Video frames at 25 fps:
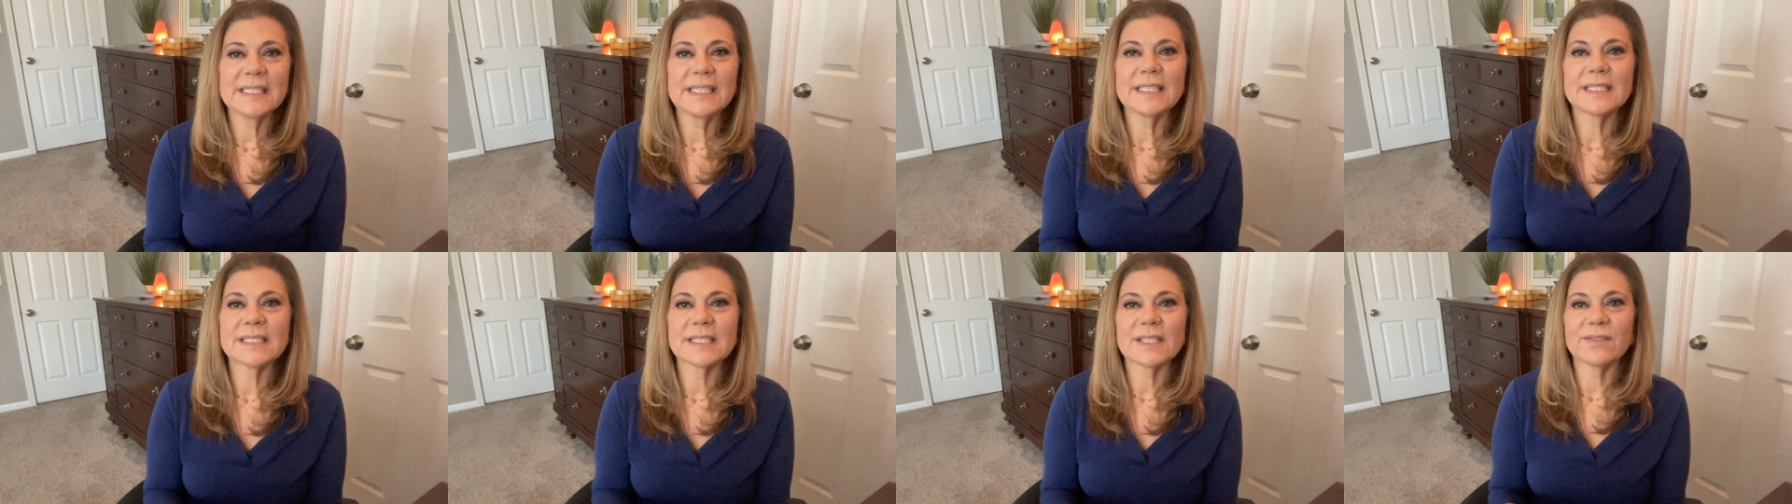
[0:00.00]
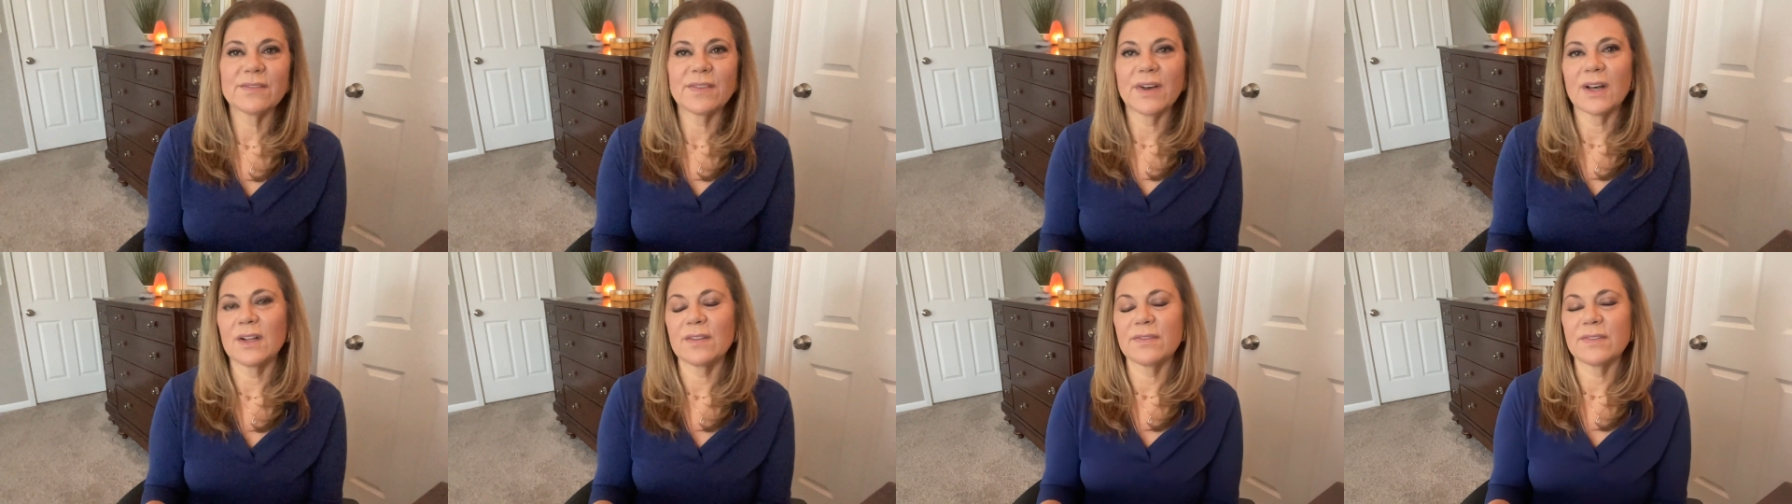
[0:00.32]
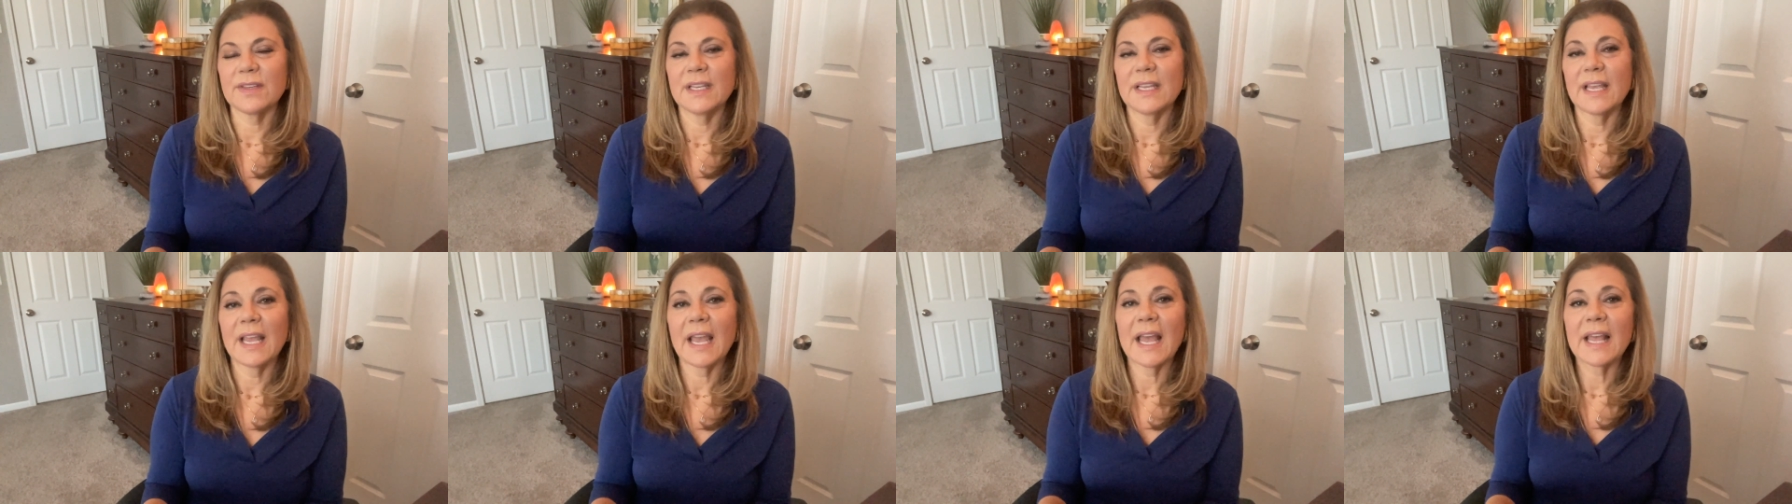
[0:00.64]
is
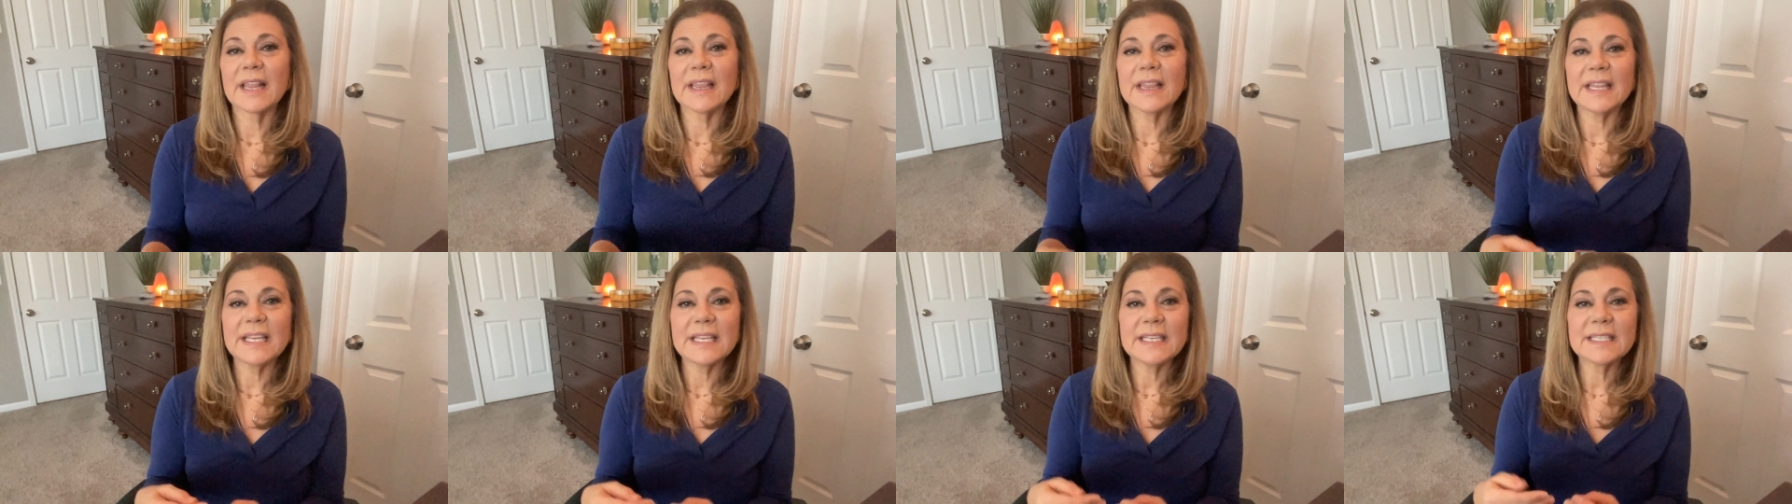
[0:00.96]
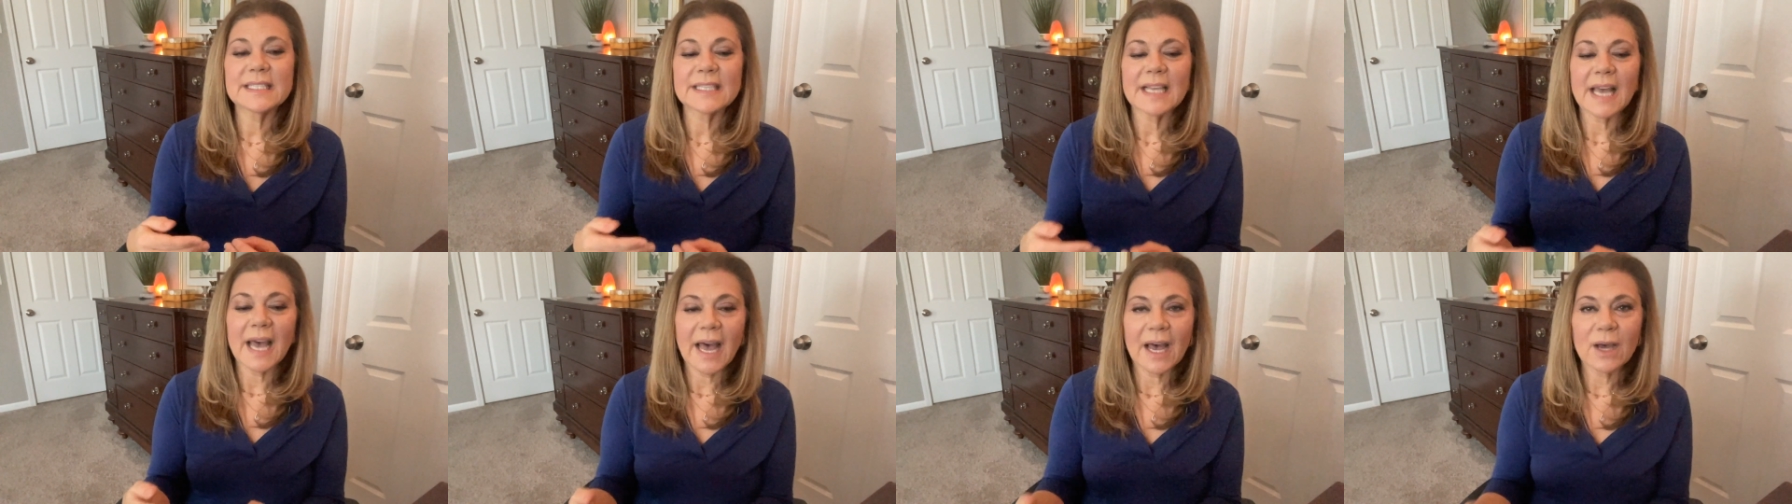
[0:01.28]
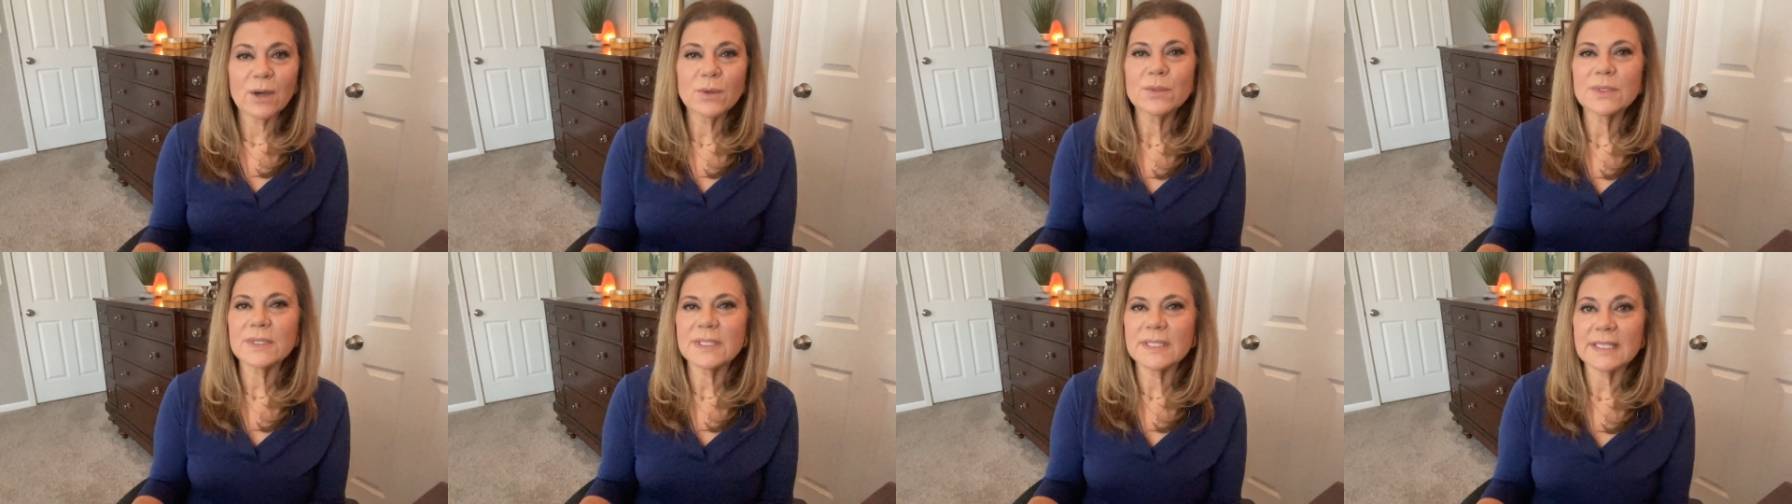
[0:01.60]
evolving, and these
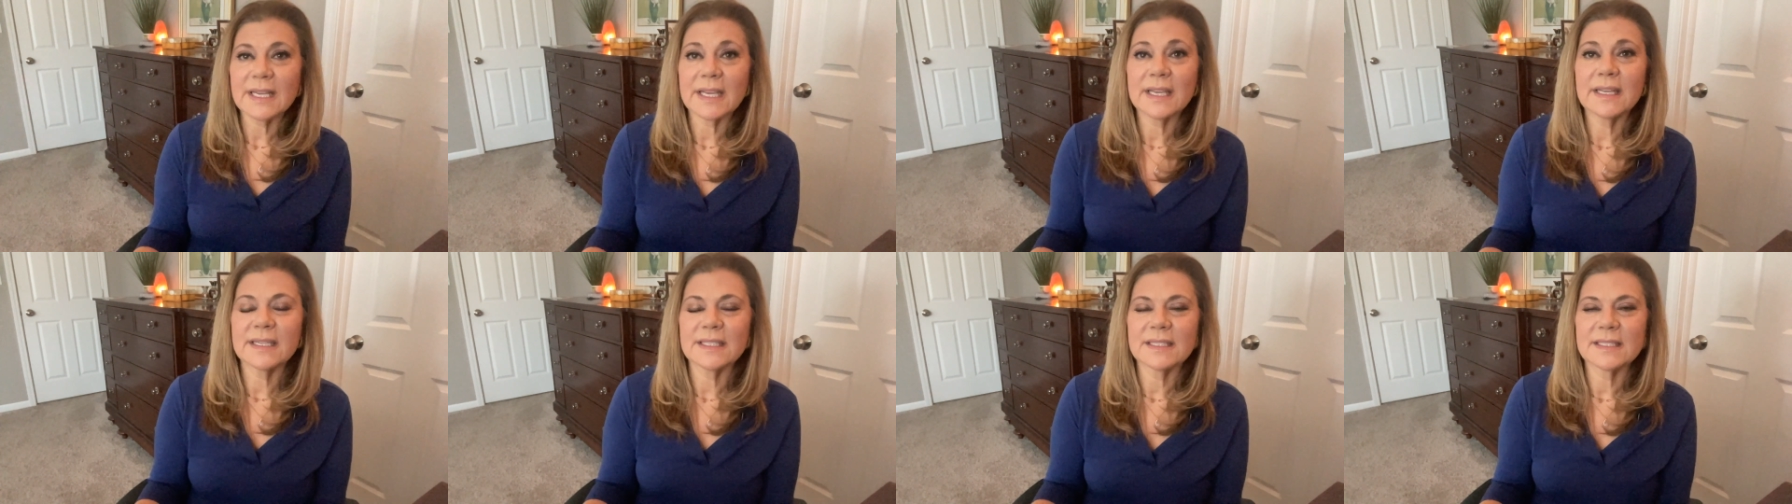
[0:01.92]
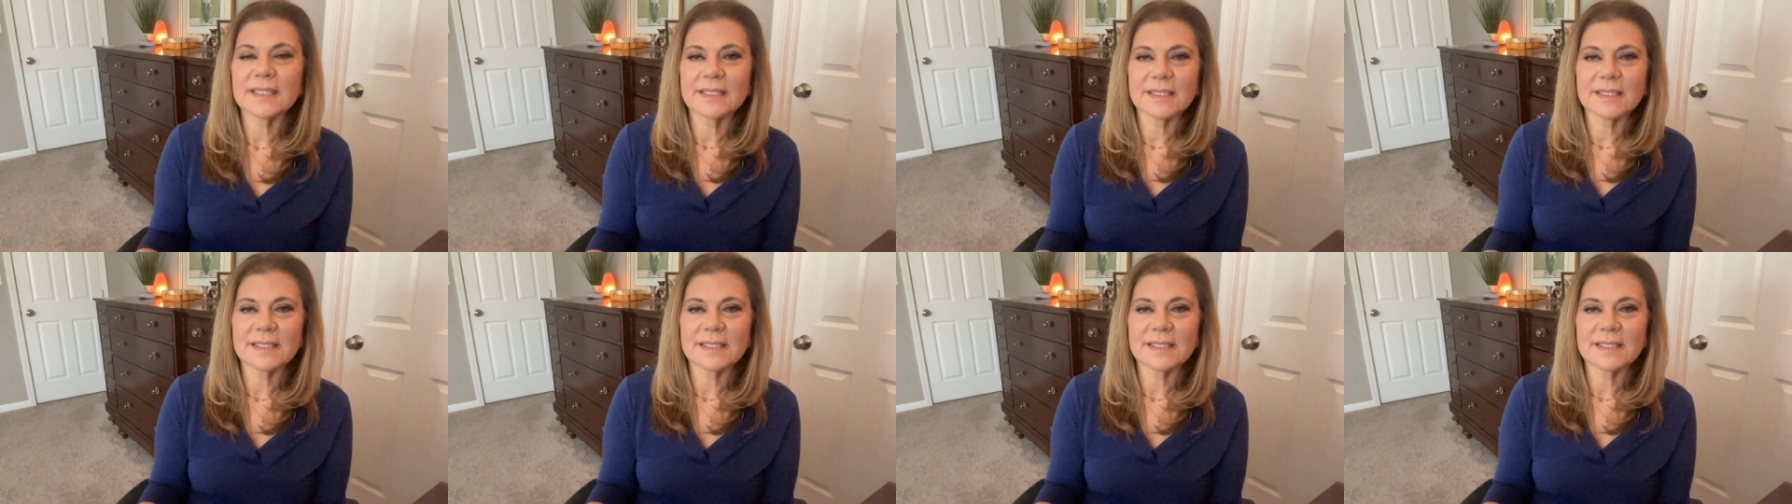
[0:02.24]
outdated